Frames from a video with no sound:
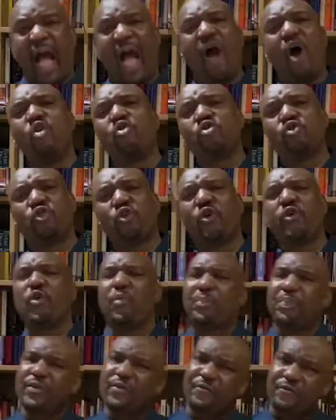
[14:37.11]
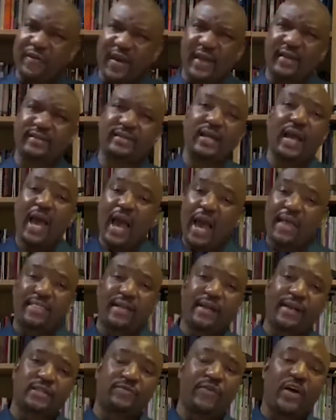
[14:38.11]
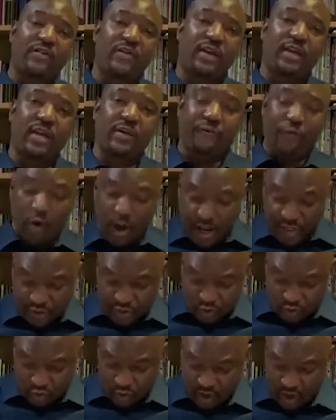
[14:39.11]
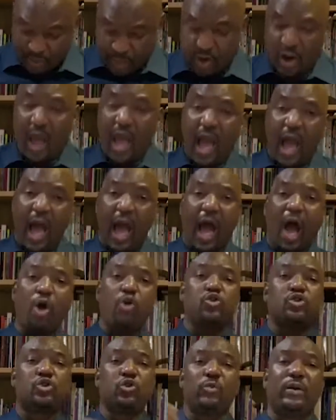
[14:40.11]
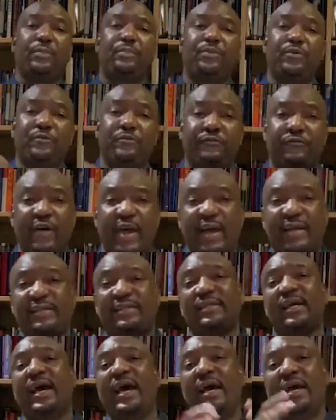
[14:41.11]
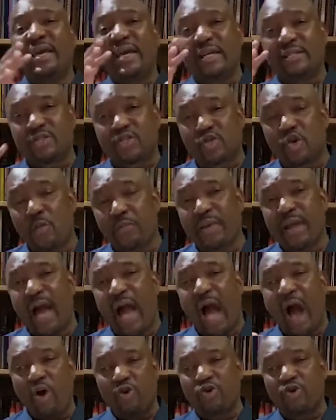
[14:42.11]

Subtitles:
how do you prevent? I think it's very key for us to talk about how do we prevent insomnia?